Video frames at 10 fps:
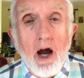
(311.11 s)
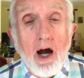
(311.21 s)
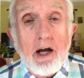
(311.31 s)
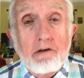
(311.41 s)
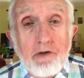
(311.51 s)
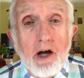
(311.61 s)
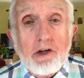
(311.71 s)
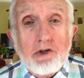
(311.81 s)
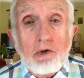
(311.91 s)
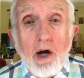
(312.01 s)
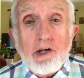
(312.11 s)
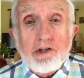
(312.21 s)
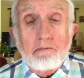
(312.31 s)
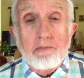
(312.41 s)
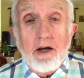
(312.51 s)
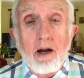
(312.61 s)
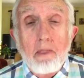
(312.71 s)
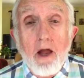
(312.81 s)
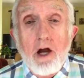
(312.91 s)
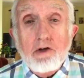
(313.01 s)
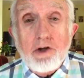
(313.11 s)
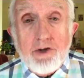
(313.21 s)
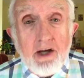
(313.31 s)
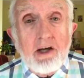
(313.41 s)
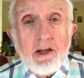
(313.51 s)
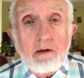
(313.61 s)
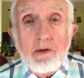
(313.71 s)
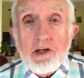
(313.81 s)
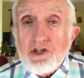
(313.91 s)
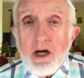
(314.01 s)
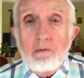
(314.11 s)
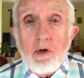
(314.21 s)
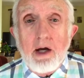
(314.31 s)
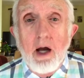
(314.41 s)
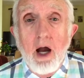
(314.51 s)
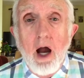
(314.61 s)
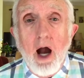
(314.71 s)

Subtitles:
I advise you quite simply to think of them in the same way